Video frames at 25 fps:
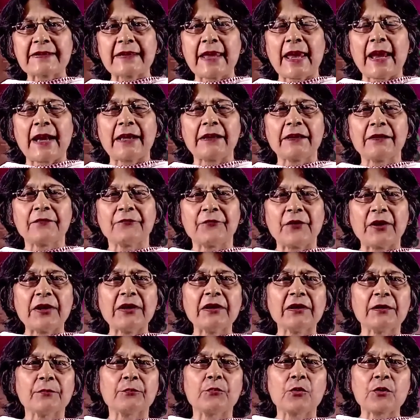that,
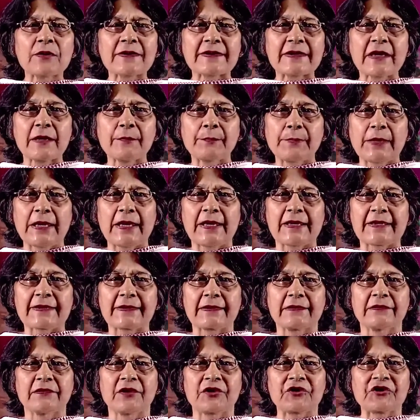when the books are placed
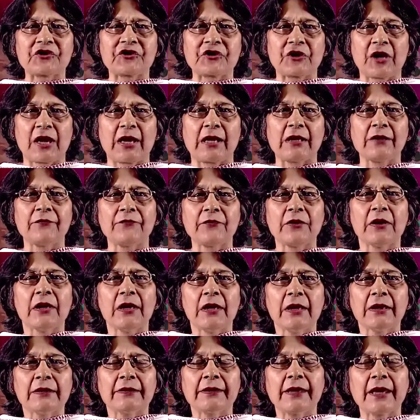in the shelf,
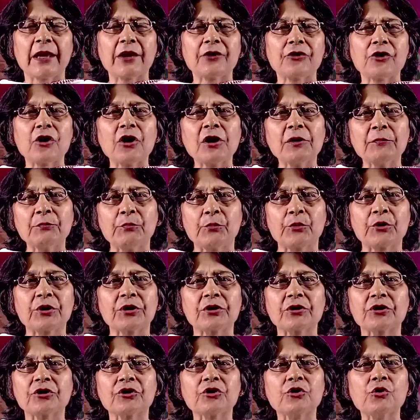they are not
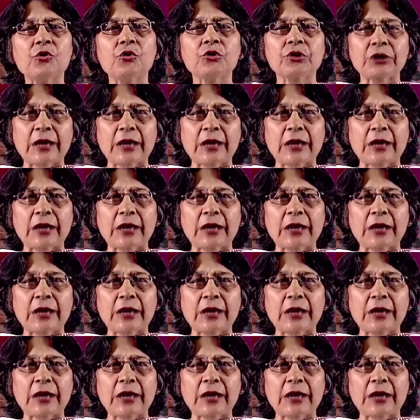put too